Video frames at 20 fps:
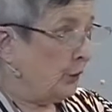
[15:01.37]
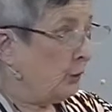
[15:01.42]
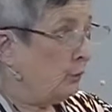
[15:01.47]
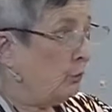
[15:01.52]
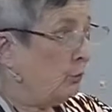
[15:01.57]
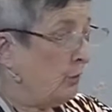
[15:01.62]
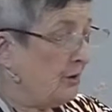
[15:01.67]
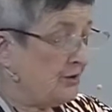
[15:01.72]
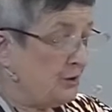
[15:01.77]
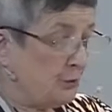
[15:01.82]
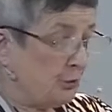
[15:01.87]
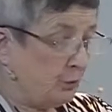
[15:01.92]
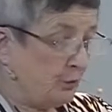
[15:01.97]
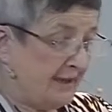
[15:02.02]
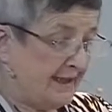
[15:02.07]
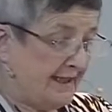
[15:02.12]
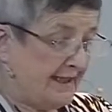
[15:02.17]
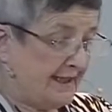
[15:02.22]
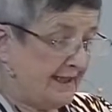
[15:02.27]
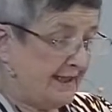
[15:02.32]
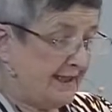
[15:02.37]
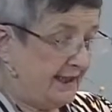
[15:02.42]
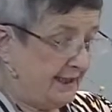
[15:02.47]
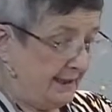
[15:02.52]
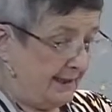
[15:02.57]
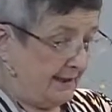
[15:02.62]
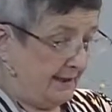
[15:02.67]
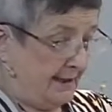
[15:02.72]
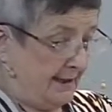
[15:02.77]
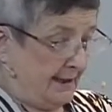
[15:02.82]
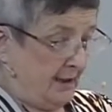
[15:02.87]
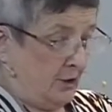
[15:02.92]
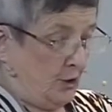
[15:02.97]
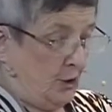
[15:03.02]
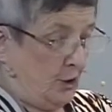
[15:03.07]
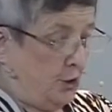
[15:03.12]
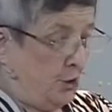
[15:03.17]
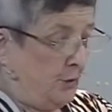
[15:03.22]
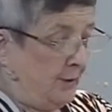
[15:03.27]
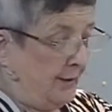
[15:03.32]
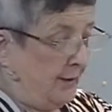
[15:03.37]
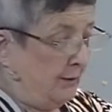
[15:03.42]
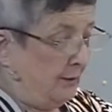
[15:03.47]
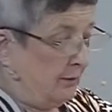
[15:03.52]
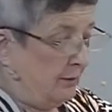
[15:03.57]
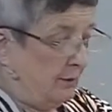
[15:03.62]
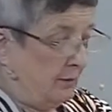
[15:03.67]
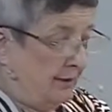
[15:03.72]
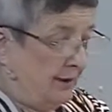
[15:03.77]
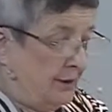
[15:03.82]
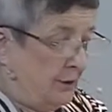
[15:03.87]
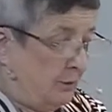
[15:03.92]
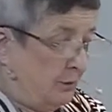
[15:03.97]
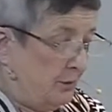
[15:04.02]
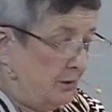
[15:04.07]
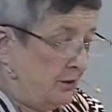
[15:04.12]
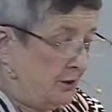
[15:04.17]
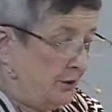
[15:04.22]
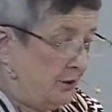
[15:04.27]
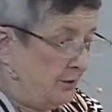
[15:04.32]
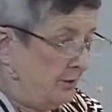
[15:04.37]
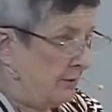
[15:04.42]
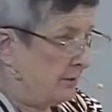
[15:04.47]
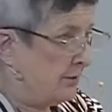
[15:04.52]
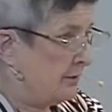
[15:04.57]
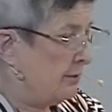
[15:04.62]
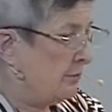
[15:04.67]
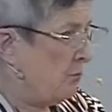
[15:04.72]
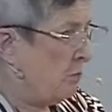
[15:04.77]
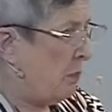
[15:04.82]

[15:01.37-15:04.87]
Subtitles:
was resistance to the early Christians,